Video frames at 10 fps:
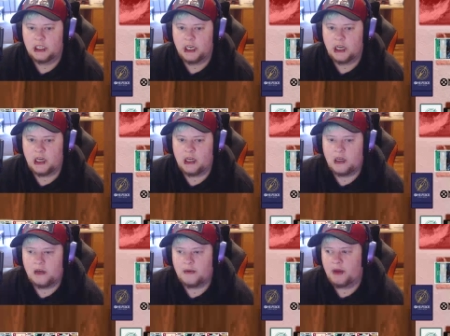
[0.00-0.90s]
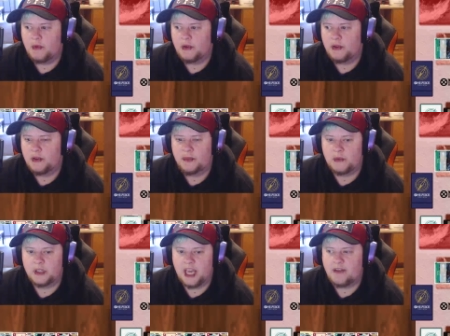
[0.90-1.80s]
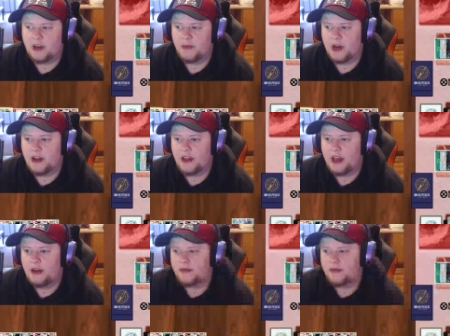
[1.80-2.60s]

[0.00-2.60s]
And we'll Cat Viper out of that.